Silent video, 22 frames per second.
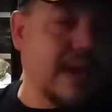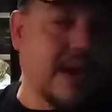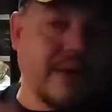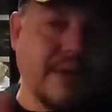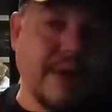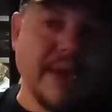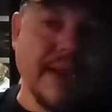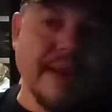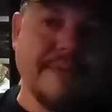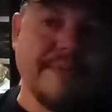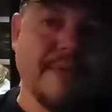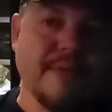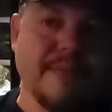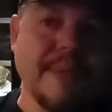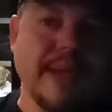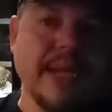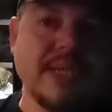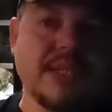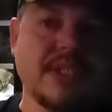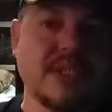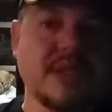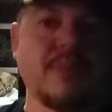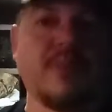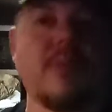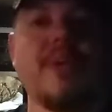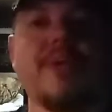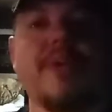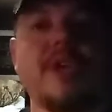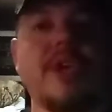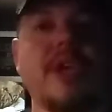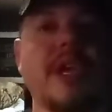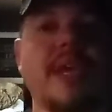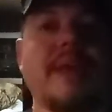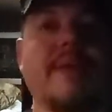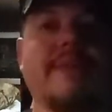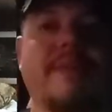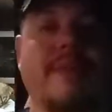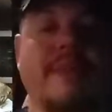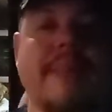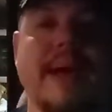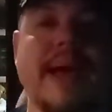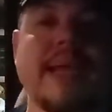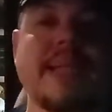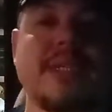great information, whether you get it
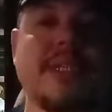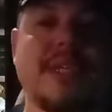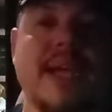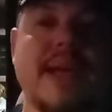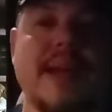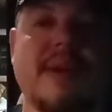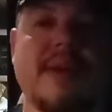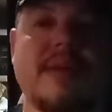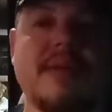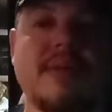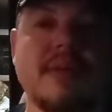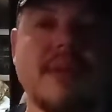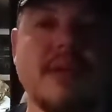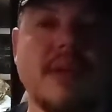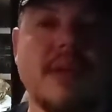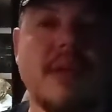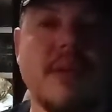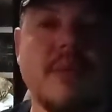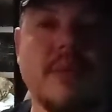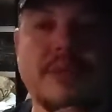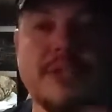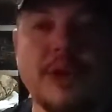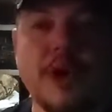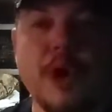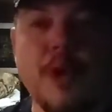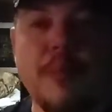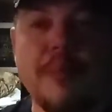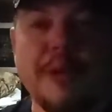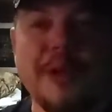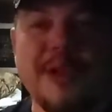from my channel, which I hope you